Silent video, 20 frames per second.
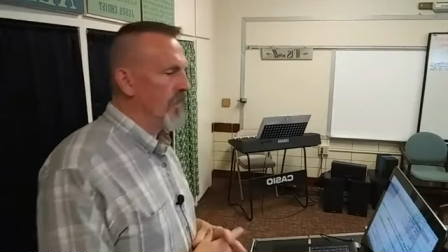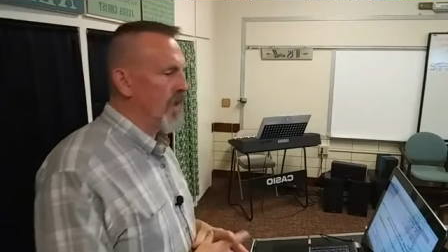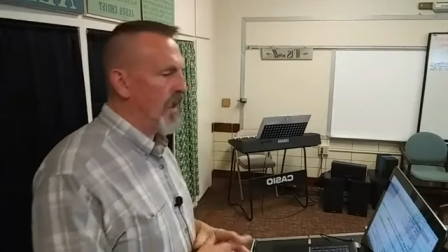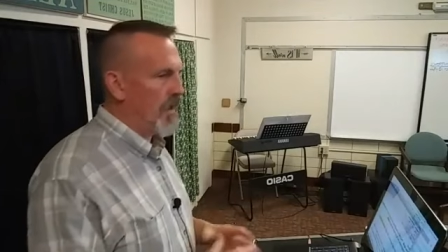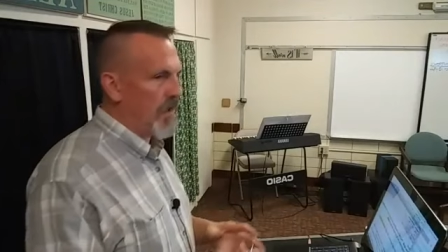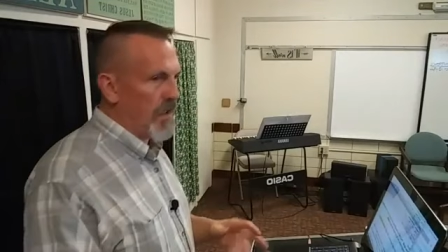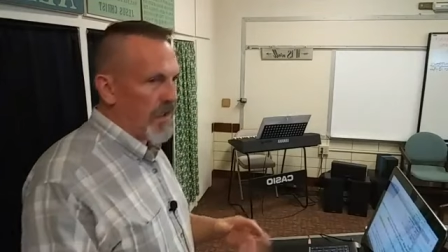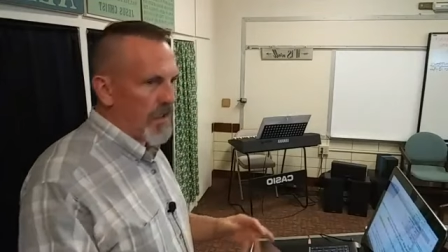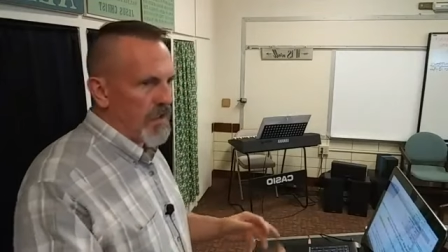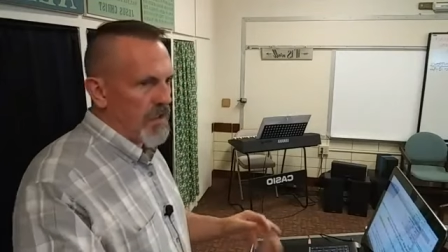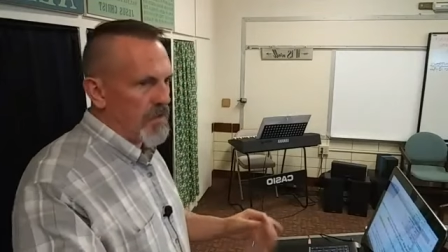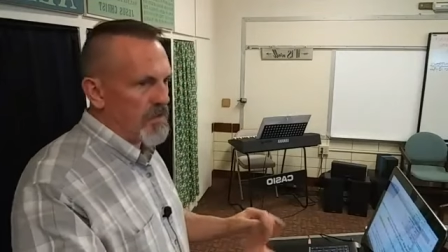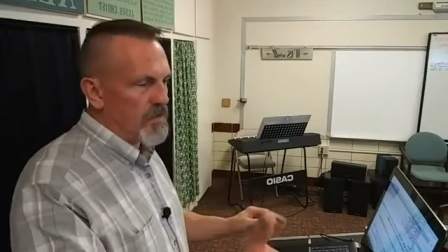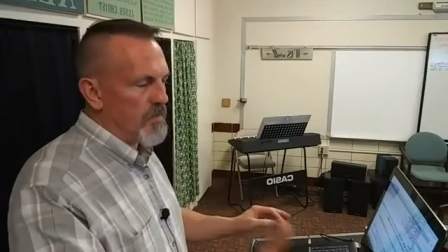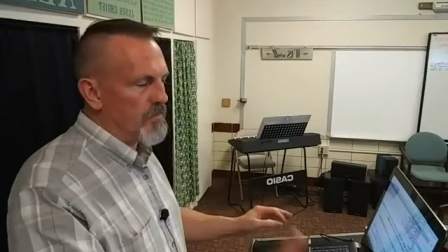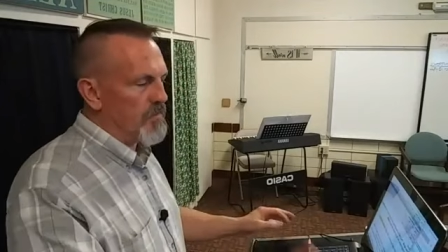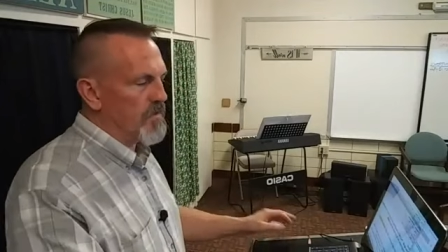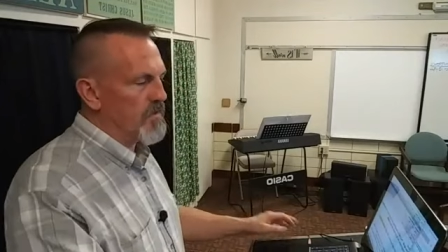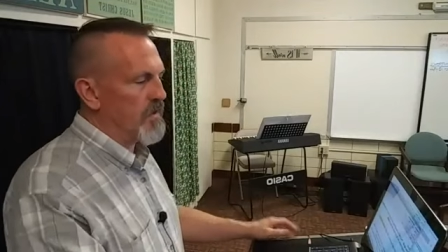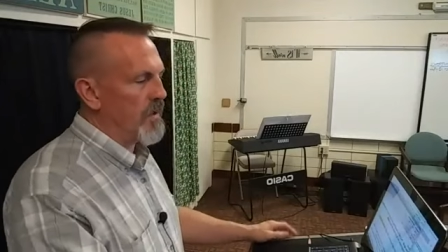And then he ends
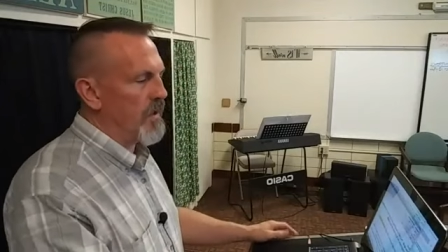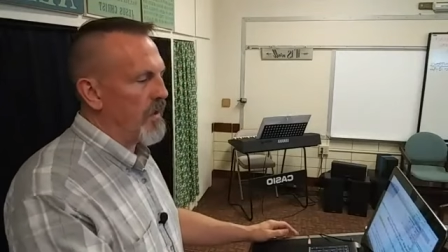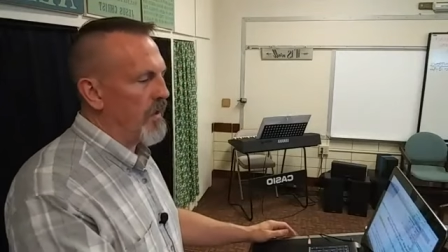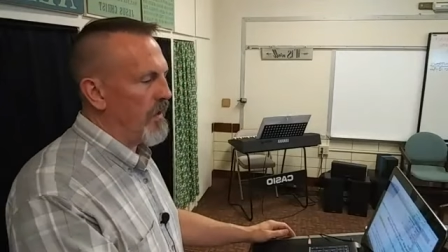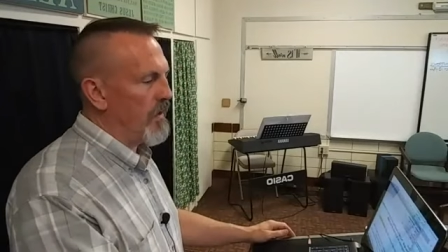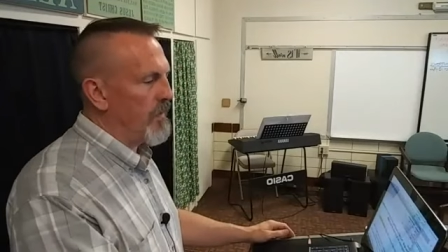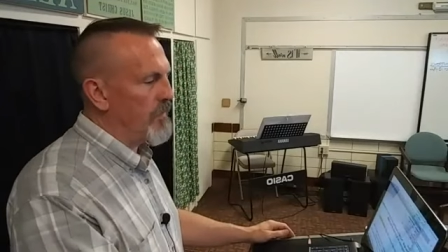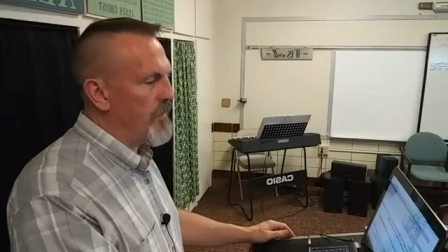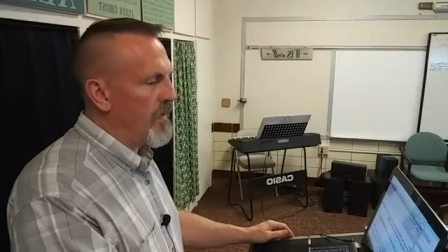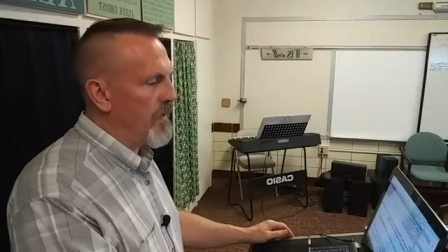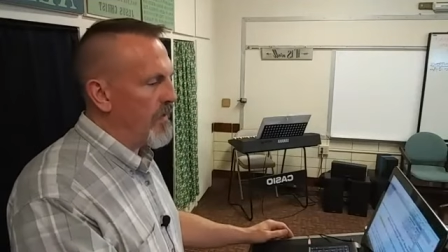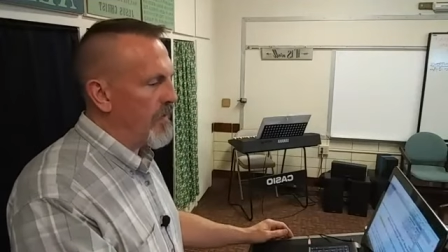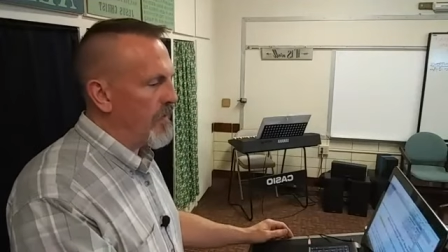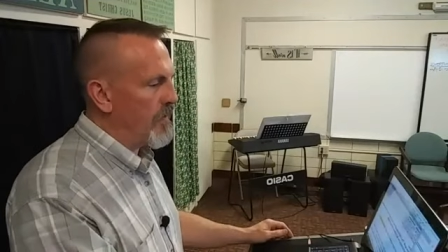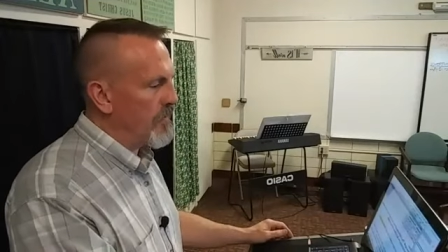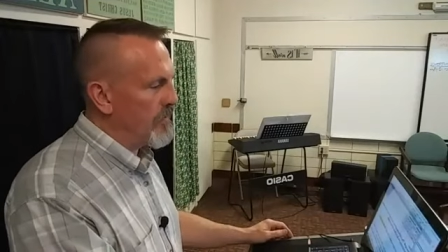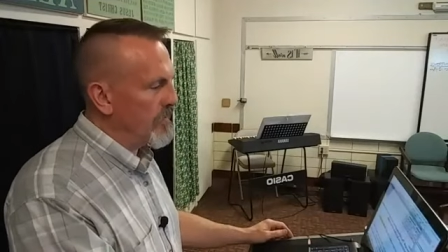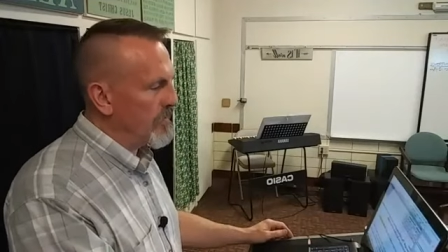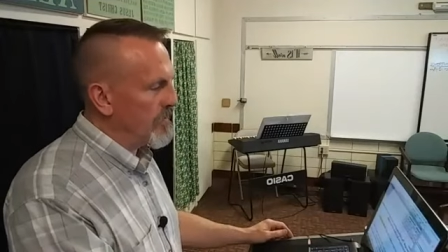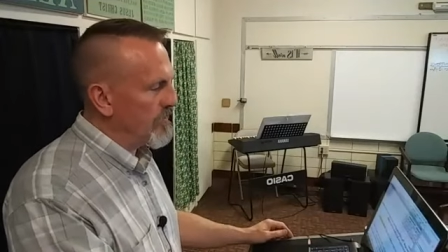up sinning in
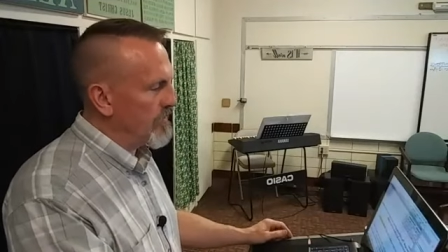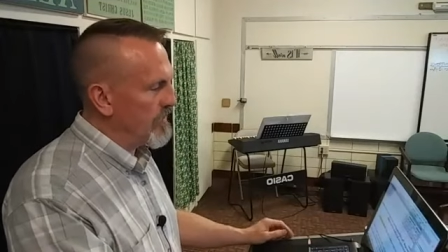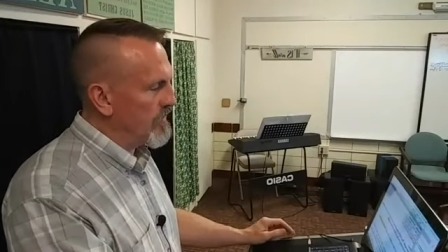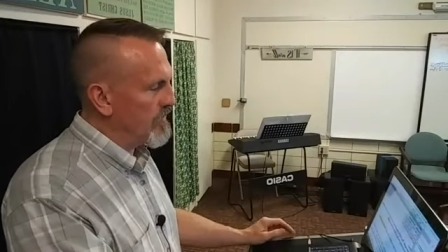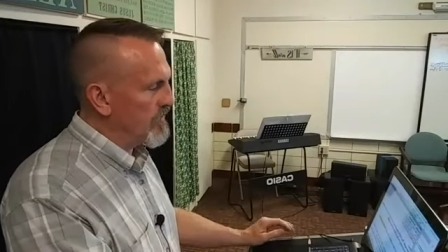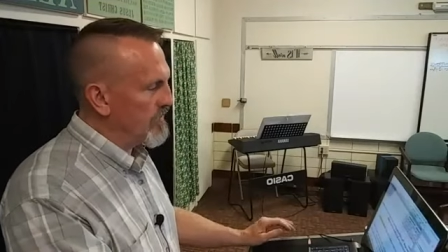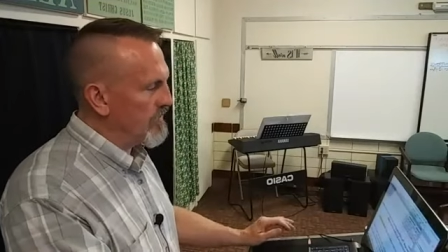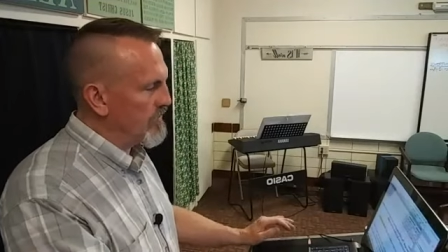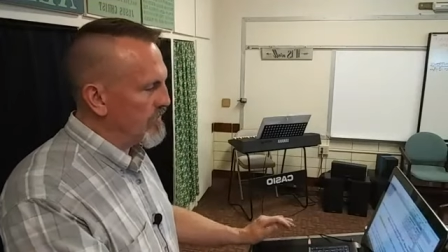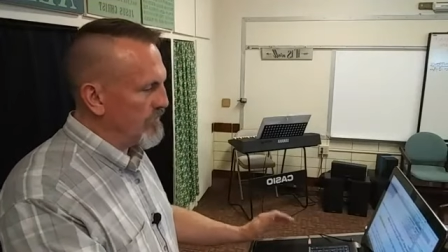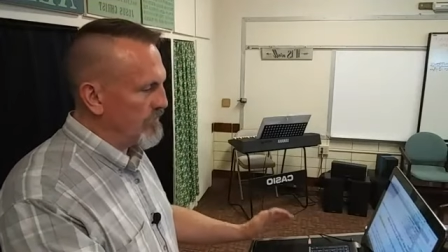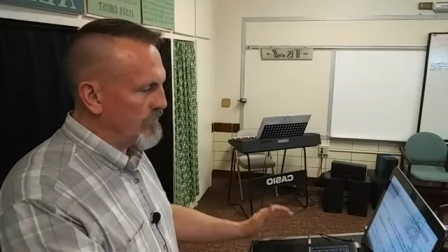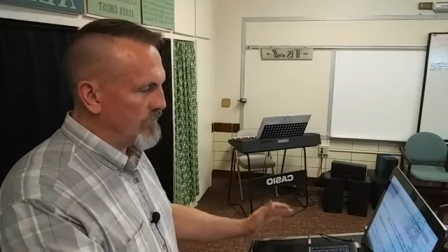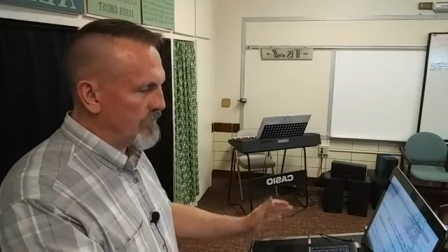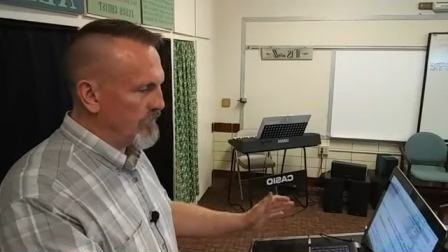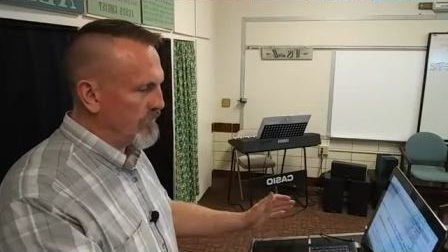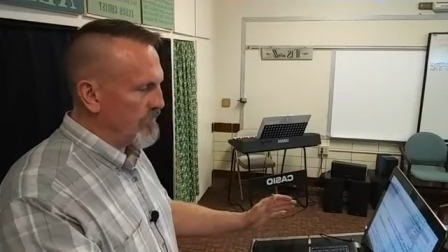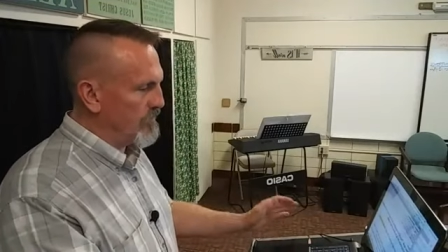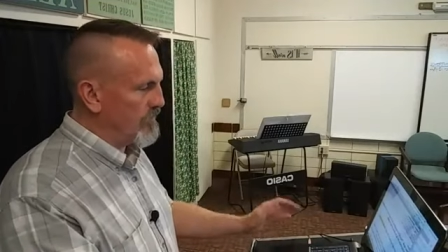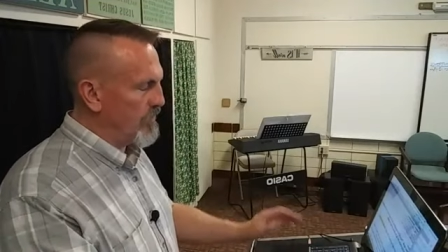hell, which
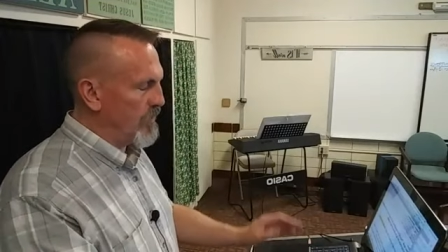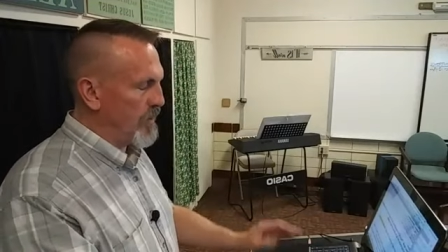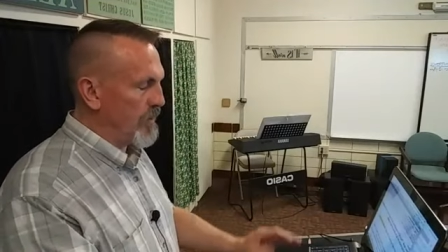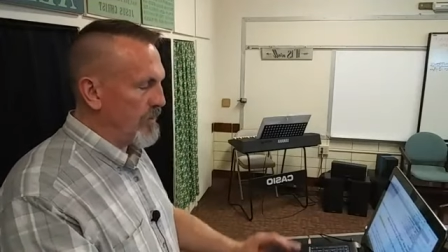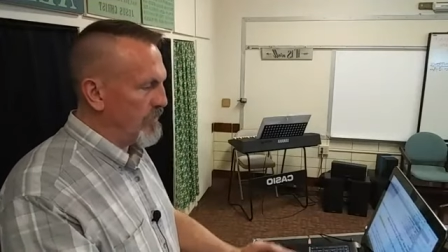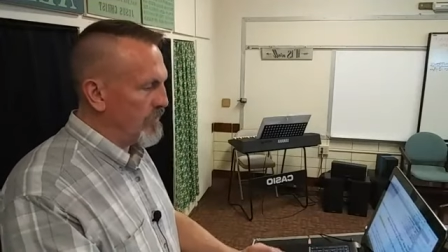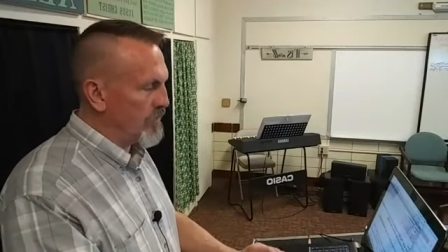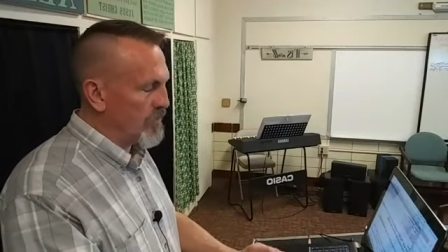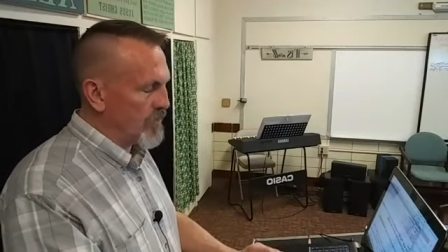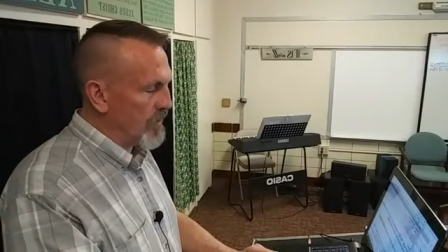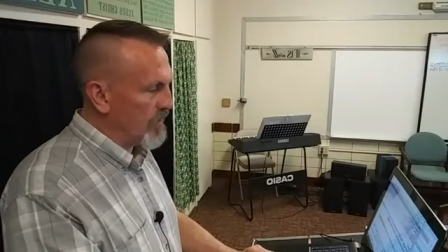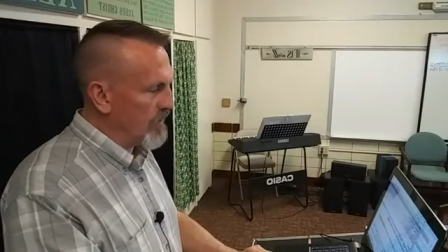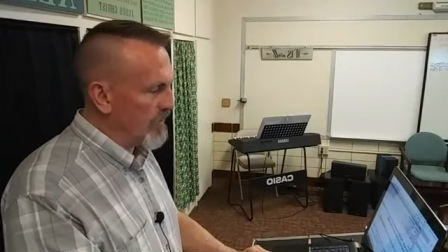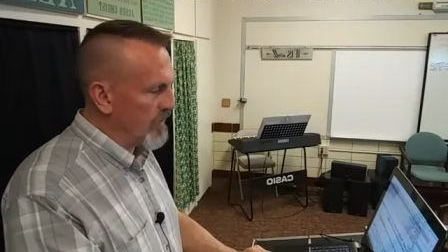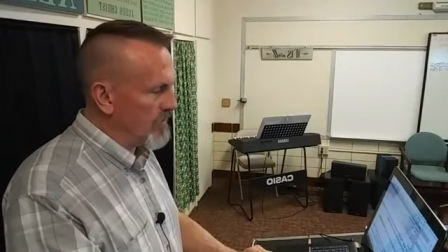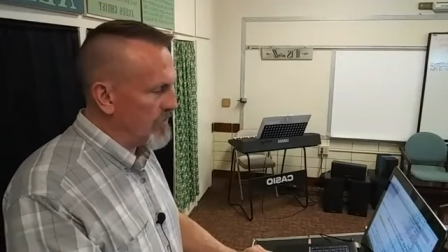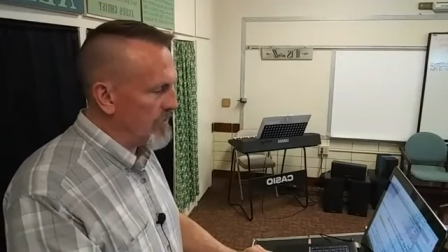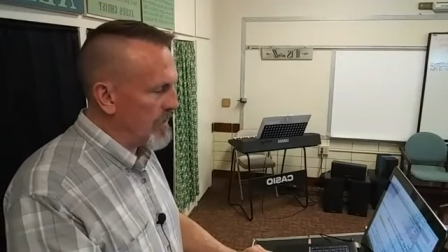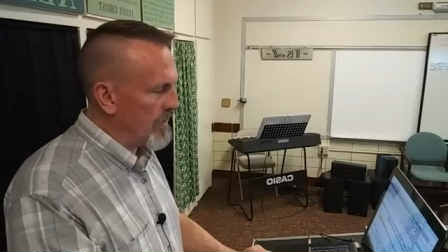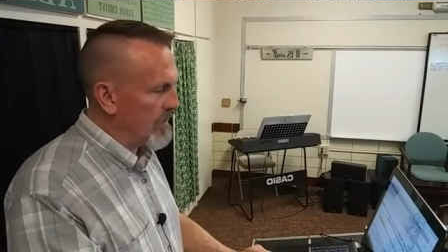we struggle
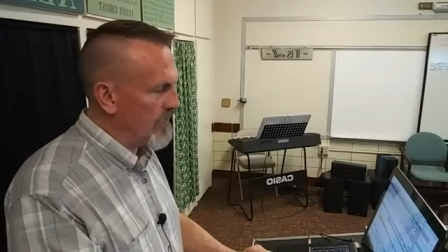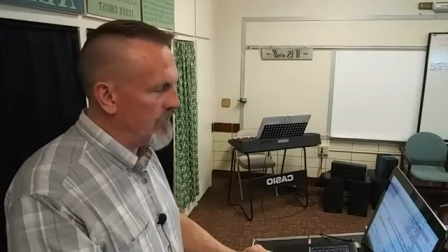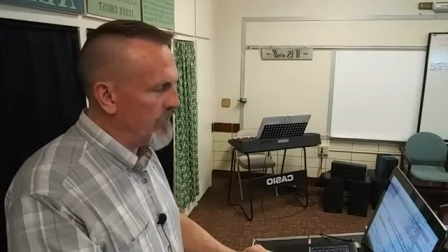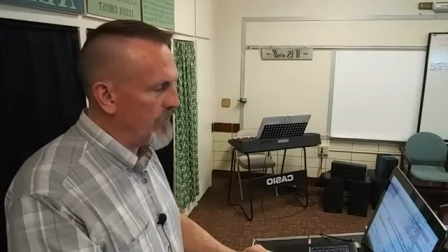to try to